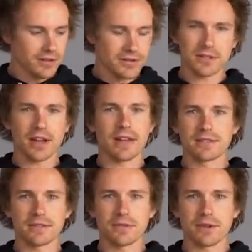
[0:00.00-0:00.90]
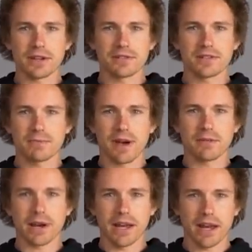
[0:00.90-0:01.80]
there's tons of questions
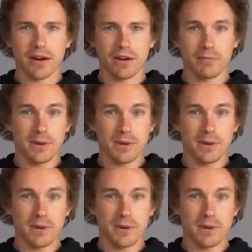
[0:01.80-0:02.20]
about my hair.